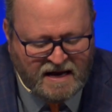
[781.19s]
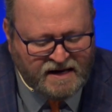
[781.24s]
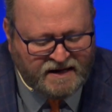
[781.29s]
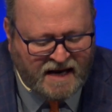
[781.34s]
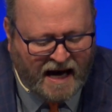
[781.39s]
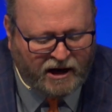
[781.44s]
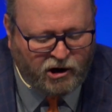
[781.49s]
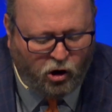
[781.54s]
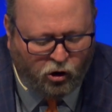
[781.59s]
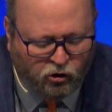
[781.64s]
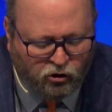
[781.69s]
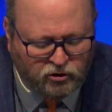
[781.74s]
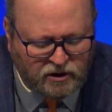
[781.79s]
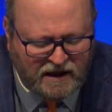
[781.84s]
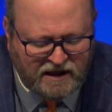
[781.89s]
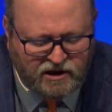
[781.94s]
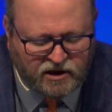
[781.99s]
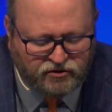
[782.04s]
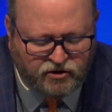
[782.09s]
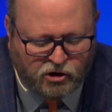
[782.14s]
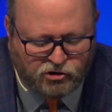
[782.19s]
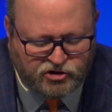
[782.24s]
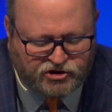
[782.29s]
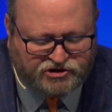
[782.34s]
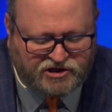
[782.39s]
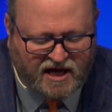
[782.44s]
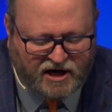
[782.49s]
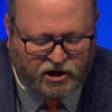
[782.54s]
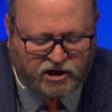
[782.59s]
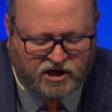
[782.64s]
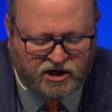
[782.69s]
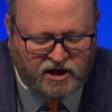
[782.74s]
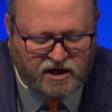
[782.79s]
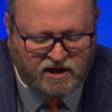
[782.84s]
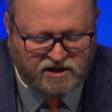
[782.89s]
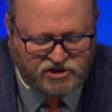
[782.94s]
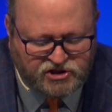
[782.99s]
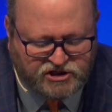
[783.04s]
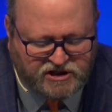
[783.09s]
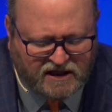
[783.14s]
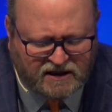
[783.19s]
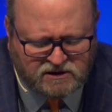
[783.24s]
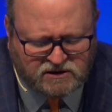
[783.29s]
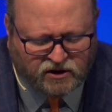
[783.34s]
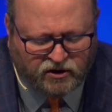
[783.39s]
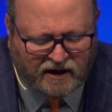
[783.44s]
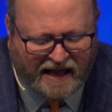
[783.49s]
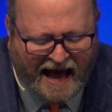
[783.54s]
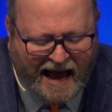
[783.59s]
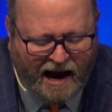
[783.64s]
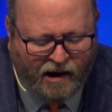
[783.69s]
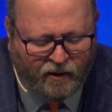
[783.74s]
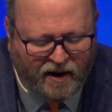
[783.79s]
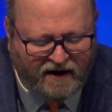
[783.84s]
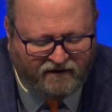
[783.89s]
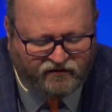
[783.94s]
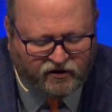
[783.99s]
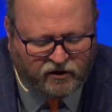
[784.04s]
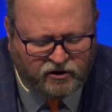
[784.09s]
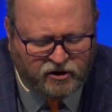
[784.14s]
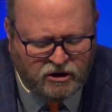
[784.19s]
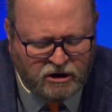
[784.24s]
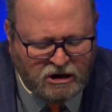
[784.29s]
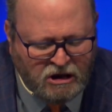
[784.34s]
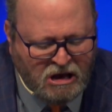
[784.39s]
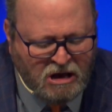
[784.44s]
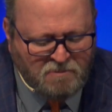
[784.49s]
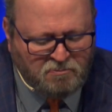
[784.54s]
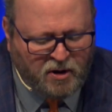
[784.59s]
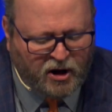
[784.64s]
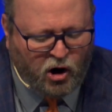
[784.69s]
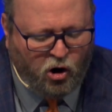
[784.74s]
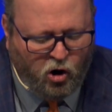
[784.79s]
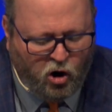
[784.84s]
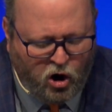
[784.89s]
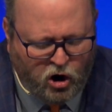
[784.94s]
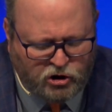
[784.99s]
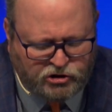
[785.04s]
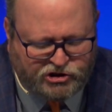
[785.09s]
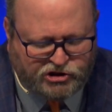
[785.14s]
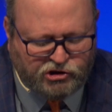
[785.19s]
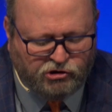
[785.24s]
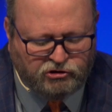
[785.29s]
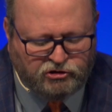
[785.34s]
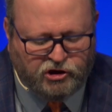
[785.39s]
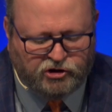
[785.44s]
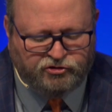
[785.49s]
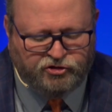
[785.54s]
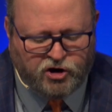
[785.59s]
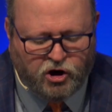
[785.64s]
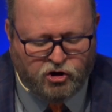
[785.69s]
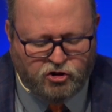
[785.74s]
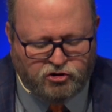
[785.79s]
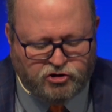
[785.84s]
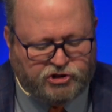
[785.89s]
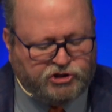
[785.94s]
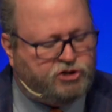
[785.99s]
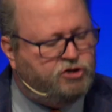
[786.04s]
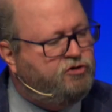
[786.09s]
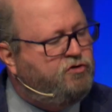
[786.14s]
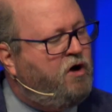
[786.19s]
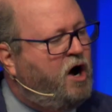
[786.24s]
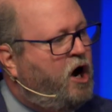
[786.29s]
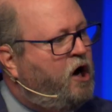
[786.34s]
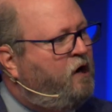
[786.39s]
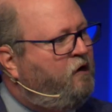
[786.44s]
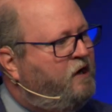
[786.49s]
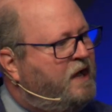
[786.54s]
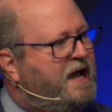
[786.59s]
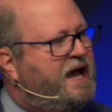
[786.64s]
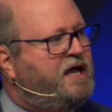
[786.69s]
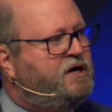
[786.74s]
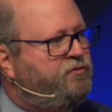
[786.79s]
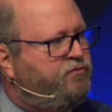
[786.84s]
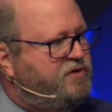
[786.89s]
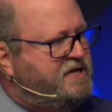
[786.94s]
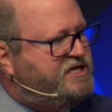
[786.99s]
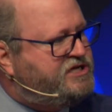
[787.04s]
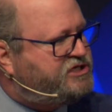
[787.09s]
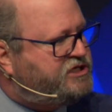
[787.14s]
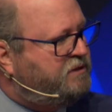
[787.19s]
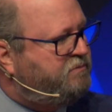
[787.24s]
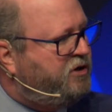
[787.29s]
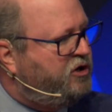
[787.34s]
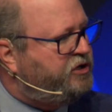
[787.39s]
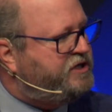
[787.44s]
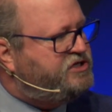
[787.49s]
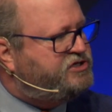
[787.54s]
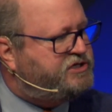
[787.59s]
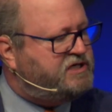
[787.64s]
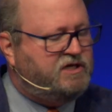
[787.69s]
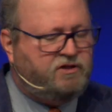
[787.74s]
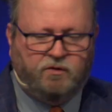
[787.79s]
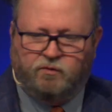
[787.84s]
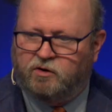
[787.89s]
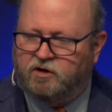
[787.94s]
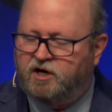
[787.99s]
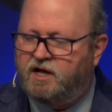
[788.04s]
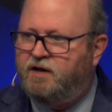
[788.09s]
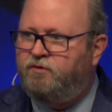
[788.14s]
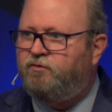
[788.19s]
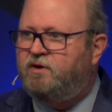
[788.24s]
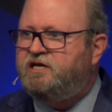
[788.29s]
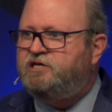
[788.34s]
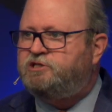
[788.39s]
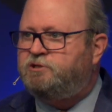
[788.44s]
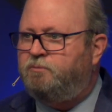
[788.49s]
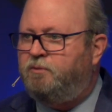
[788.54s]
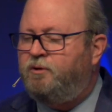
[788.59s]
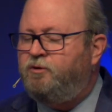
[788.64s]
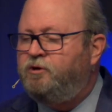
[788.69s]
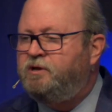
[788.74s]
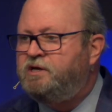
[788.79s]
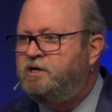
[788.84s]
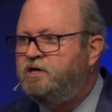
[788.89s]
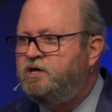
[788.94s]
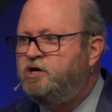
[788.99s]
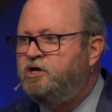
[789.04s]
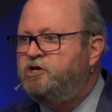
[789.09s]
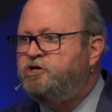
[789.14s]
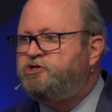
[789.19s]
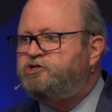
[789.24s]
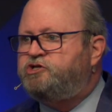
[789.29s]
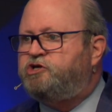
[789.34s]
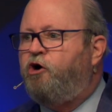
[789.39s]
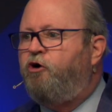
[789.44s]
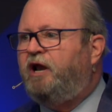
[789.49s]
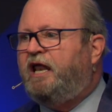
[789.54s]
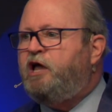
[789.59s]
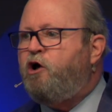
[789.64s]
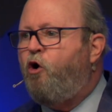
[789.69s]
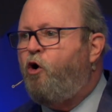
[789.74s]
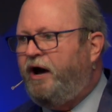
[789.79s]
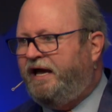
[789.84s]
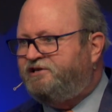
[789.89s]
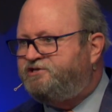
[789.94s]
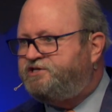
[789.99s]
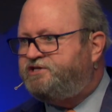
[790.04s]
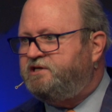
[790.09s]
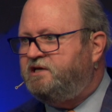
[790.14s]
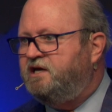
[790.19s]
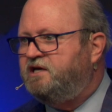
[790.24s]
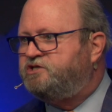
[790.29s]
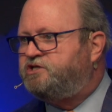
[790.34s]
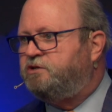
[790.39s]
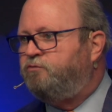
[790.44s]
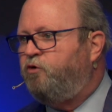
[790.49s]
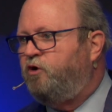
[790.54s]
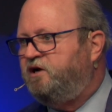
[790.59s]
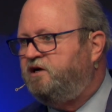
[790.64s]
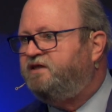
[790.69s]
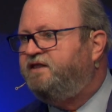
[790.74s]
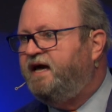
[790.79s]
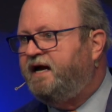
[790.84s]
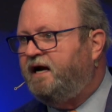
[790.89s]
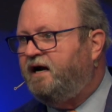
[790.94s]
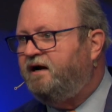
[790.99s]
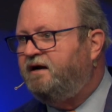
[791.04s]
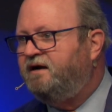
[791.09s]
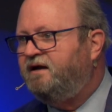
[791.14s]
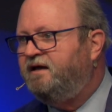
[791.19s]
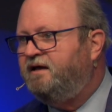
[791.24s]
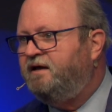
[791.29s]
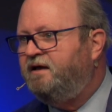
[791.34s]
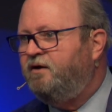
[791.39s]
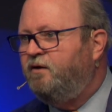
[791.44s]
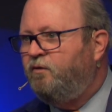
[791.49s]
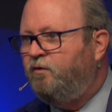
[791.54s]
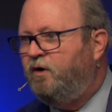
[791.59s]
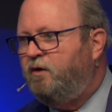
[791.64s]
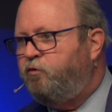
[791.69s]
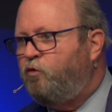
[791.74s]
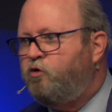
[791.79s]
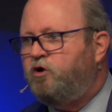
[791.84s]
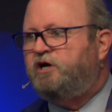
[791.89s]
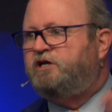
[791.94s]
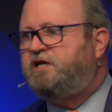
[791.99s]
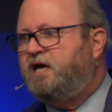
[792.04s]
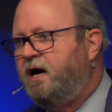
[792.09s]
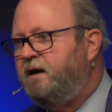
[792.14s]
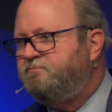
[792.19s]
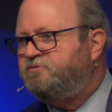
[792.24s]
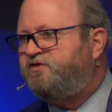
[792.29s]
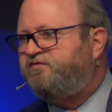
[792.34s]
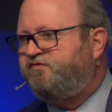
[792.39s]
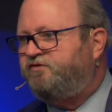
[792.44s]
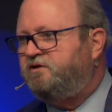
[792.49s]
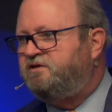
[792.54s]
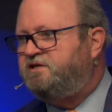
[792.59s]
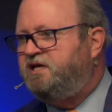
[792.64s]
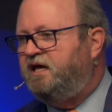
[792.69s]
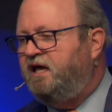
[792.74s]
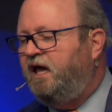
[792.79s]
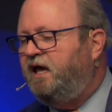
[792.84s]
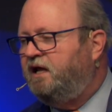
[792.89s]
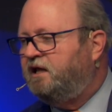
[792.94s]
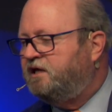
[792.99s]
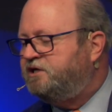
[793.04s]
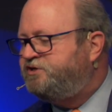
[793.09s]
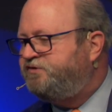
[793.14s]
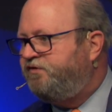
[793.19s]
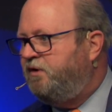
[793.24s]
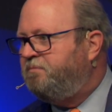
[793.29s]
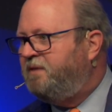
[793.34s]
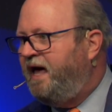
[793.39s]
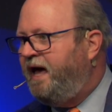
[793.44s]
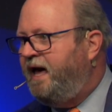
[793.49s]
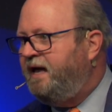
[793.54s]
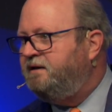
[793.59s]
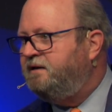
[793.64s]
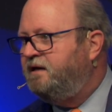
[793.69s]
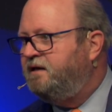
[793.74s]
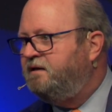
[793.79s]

Not only to those that are good and gentle, however, but also to those who are unreasonable. Do you see the word unreasonable? Scolios is the word there. What word comes to English from that?